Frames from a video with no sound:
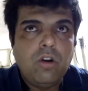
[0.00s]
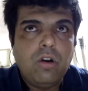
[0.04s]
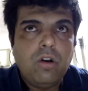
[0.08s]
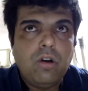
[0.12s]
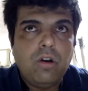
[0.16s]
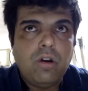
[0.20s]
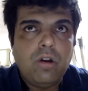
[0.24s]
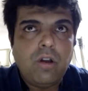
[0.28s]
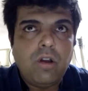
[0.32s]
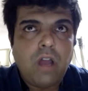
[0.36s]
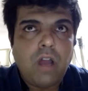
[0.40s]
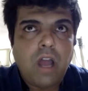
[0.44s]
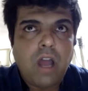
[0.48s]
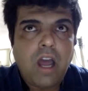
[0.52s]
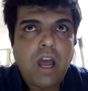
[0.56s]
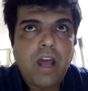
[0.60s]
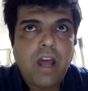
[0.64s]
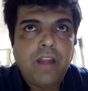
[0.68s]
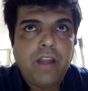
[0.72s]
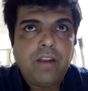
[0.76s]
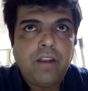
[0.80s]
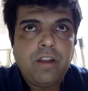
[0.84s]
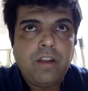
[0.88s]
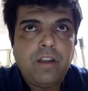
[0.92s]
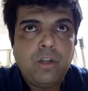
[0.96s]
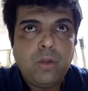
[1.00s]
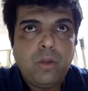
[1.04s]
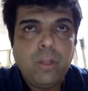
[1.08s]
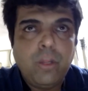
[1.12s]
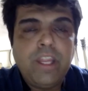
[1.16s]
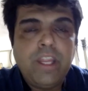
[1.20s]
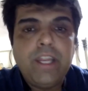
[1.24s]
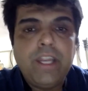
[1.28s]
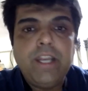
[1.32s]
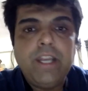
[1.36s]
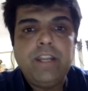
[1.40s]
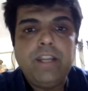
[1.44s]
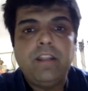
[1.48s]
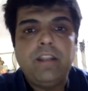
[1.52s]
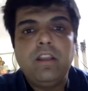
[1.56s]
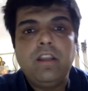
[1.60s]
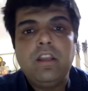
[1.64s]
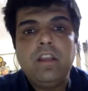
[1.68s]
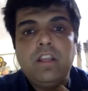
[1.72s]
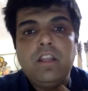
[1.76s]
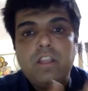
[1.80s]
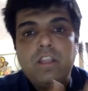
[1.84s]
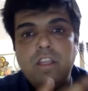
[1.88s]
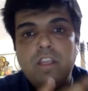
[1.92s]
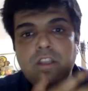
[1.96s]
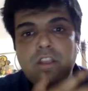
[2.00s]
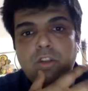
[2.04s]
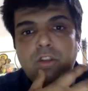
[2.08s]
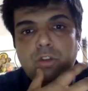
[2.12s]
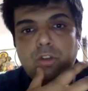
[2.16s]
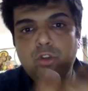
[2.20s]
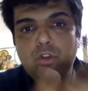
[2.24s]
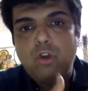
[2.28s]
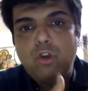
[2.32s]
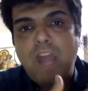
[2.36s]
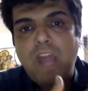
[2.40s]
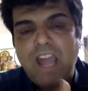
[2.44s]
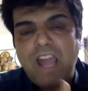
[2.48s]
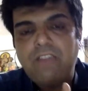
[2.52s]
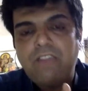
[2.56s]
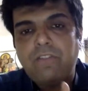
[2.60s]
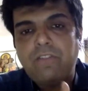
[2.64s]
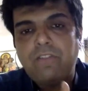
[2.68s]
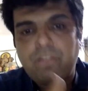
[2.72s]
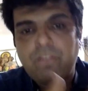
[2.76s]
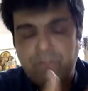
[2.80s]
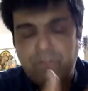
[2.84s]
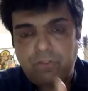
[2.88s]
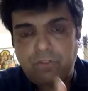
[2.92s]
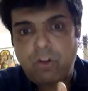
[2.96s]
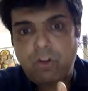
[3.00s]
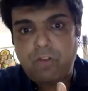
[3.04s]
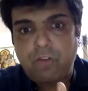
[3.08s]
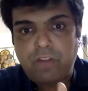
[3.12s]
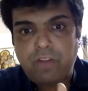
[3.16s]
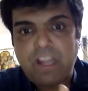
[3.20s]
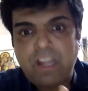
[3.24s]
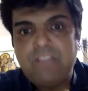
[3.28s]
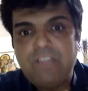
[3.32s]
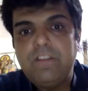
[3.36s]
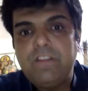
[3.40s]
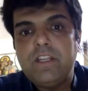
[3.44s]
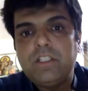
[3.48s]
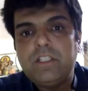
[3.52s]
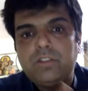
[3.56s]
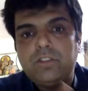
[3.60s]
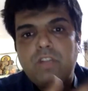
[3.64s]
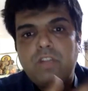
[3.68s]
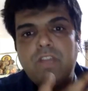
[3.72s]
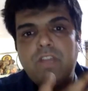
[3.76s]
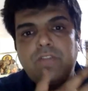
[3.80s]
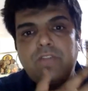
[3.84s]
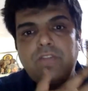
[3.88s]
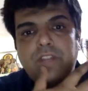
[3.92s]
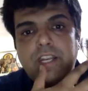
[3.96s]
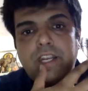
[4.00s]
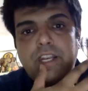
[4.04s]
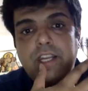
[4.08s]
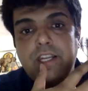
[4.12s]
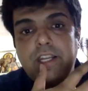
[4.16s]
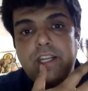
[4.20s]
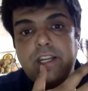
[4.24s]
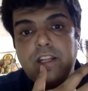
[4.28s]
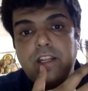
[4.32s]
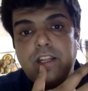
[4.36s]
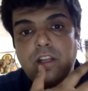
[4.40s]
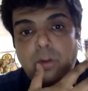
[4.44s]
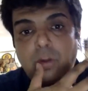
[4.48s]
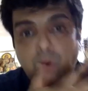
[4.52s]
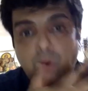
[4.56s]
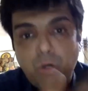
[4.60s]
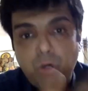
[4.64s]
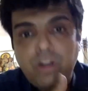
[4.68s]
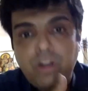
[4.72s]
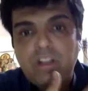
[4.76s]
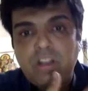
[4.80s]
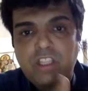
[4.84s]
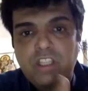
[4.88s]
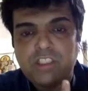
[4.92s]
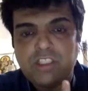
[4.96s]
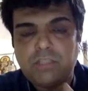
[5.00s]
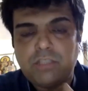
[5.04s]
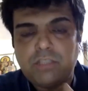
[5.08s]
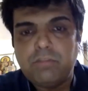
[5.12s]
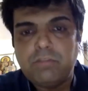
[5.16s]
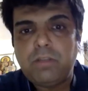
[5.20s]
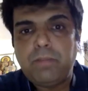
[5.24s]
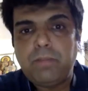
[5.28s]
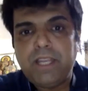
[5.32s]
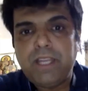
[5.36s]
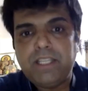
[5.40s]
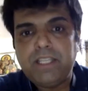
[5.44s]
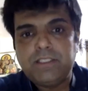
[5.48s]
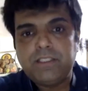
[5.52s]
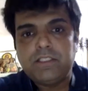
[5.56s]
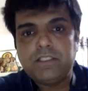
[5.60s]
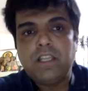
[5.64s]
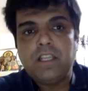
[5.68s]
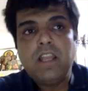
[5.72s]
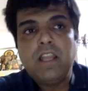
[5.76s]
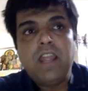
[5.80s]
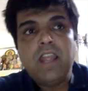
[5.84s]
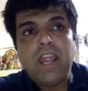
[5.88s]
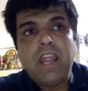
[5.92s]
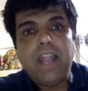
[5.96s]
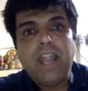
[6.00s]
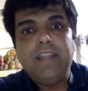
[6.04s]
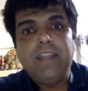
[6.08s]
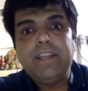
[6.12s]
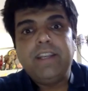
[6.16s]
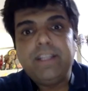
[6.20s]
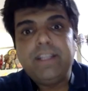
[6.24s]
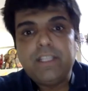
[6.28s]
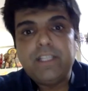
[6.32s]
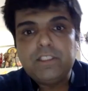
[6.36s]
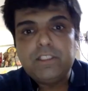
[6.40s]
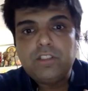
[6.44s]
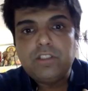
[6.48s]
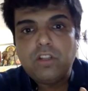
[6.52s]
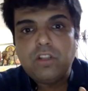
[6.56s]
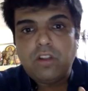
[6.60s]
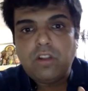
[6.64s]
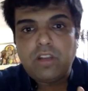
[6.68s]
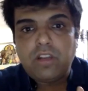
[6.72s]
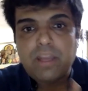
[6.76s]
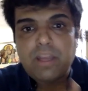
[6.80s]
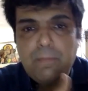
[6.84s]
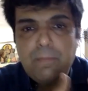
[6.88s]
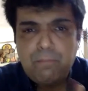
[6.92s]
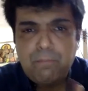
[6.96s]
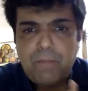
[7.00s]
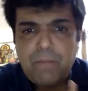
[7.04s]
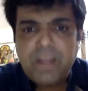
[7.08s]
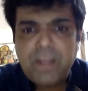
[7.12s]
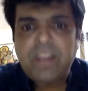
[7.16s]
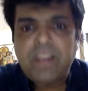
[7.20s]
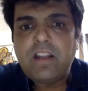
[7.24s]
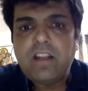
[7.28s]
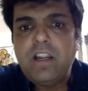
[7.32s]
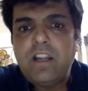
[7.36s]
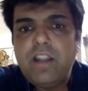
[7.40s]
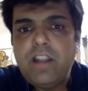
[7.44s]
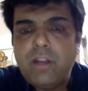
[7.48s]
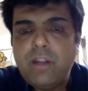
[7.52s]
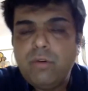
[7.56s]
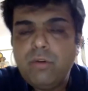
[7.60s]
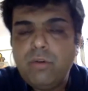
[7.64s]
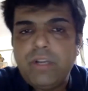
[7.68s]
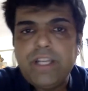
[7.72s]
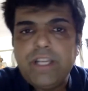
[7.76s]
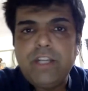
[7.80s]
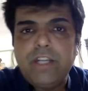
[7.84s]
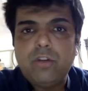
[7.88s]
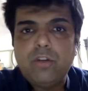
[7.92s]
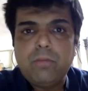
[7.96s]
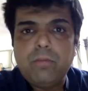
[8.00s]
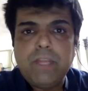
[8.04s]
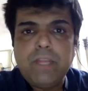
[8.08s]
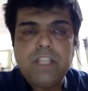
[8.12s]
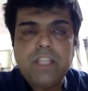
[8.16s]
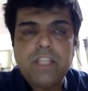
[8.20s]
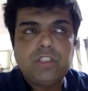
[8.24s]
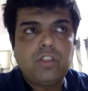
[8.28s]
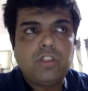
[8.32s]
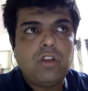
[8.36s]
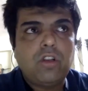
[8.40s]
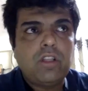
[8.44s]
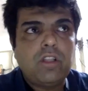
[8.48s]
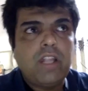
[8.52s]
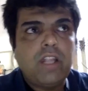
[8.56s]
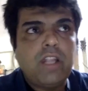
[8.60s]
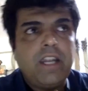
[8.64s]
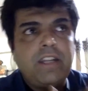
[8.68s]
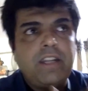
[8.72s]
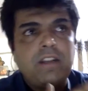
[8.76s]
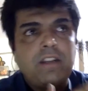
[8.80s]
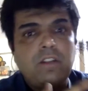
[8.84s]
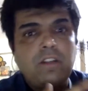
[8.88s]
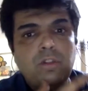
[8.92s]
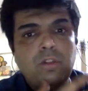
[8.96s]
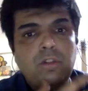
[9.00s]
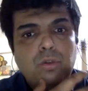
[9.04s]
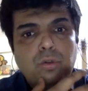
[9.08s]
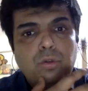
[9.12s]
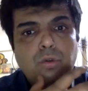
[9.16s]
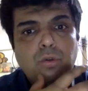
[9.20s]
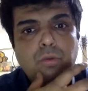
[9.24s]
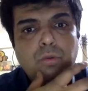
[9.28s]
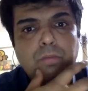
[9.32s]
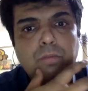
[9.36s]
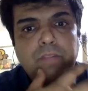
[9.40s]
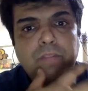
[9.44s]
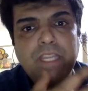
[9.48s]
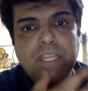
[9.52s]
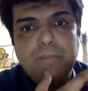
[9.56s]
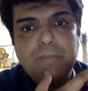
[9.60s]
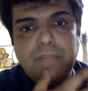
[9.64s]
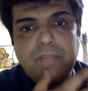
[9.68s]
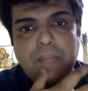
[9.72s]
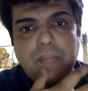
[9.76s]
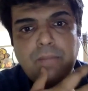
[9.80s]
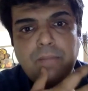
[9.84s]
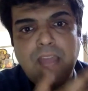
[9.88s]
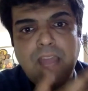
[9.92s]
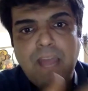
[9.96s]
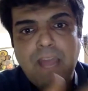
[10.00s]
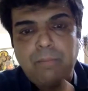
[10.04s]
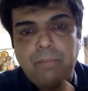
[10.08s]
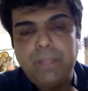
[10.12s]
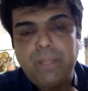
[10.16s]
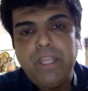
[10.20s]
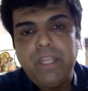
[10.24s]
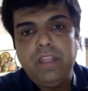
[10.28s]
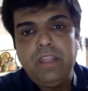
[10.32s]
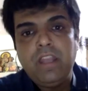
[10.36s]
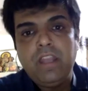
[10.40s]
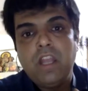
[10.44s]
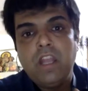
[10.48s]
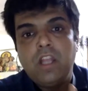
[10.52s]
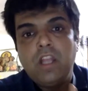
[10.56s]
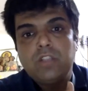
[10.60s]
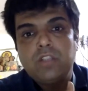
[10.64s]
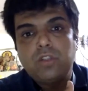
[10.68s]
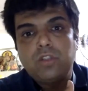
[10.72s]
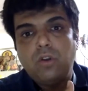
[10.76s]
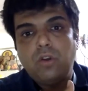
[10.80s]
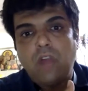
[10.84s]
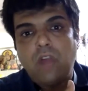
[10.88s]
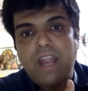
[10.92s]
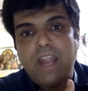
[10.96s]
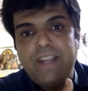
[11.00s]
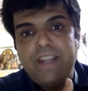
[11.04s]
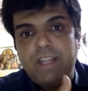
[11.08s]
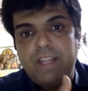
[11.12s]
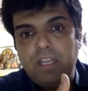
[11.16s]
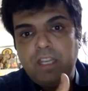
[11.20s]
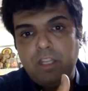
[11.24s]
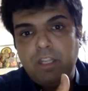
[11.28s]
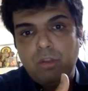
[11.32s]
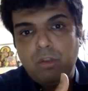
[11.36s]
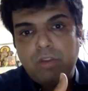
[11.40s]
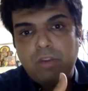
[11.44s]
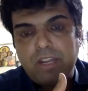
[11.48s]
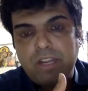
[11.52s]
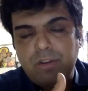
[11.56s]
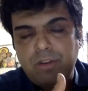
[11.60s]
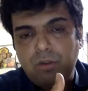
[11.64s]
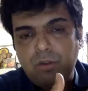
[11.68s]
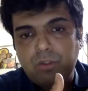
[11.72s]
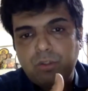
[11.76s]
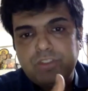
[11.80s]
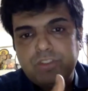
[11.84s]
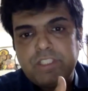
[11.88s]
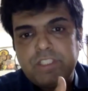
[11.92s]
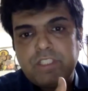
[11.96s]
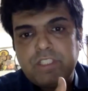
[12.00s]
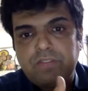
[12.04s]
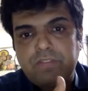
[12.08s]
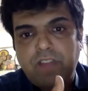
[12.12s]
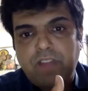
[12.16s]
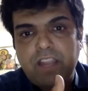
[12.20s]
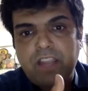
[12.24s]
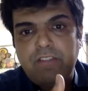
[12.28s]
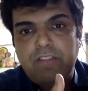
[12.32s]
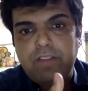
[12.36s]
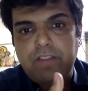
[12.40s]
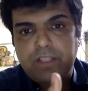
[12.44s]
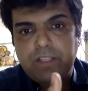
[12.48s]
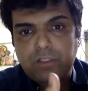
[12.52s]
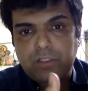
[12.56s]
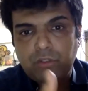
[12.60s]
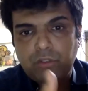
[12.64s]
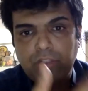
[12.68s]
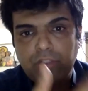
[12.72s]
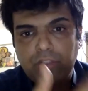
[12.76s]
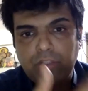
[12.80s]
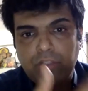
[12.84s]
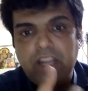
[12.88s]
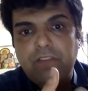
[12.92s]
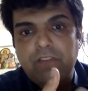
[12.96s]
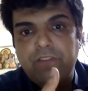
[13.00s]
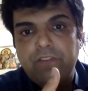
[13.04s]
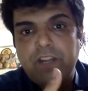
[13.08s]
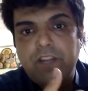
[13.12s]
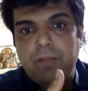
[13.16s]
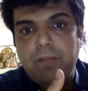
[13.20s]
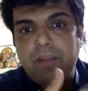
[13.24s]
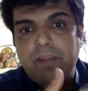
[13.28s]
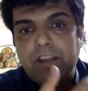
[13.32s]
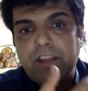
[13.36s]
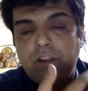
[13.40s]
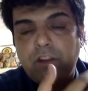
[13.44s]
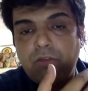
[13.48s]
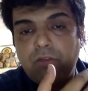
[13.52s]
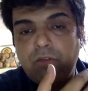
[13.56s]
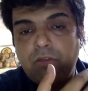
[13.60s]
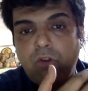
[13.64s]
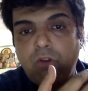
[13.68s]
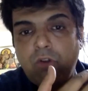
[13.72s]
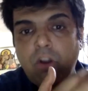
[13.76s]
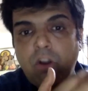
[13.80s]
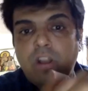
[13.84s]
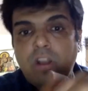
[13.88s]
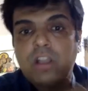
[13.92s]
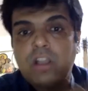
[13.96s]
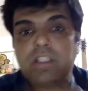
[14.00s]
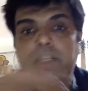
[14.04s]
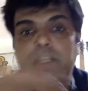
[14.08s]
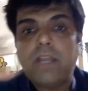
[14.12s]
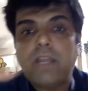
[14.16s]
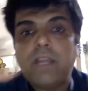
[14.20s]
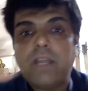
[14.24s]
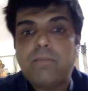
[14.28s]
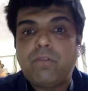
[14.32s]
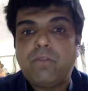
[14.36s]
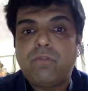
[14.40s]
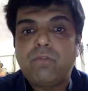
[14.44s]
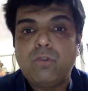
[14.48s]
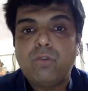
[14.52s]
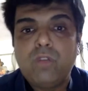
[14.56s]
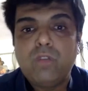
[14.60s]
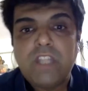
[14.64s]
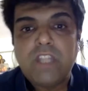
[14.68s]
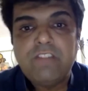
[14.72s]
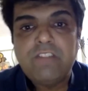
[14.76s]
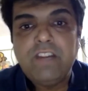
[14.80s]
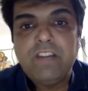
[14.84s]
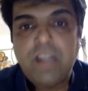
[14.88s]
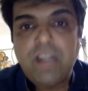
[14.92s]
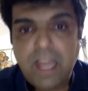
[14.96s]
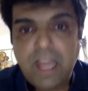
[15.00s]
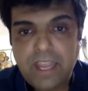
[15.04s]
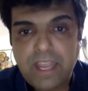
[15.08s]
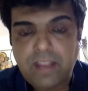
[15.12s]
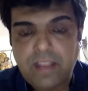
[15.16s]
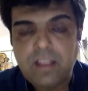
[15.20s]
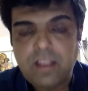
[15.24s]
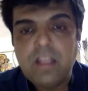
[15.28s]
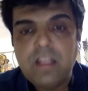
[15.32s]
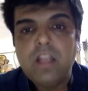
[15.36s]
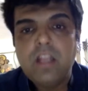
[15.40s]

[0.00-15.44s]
are doing it, you have for 5 years, you have created a good customer base, and it is your empirical duty to make sure that you keep them happy. So ideally you can use this 5 years to take a feedback on what other type of food they would like.